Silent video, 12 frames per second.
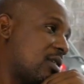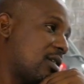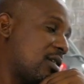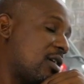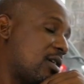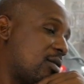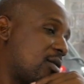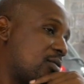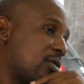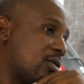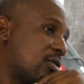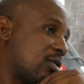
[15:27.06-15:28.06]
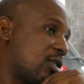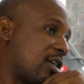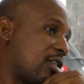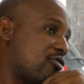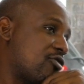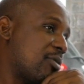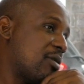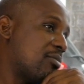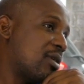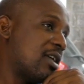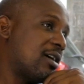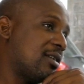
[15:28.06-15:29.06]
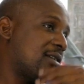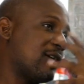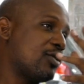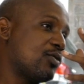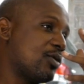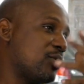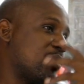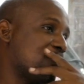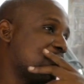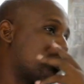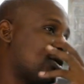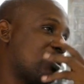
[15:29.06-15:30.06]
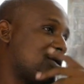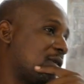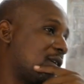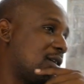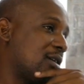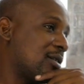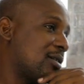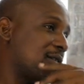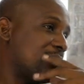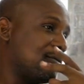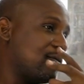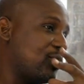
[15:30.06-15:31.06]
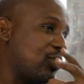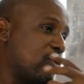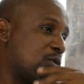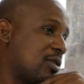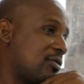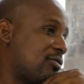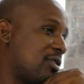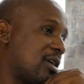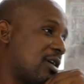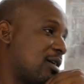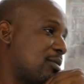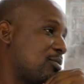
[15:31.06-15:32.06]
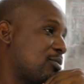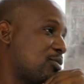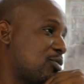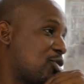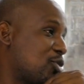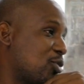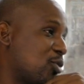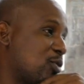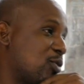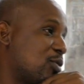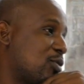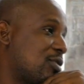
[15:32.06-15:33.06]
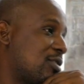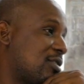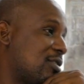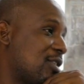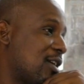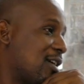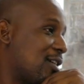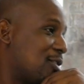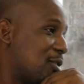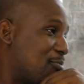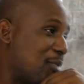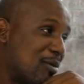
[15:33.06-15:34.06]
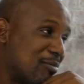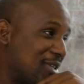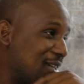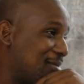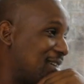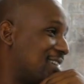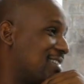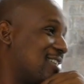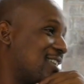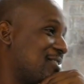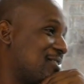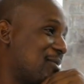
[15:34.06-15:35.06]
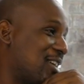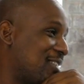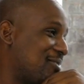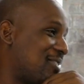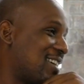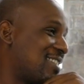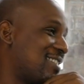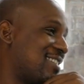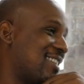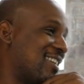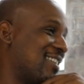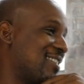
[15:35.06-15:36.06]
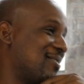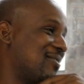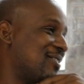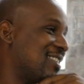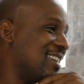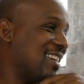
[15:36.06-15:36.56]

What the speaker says: Yeah. It was. I could remember that. That's where we used to go to get uniform, shoes. You bum them and buy fax time.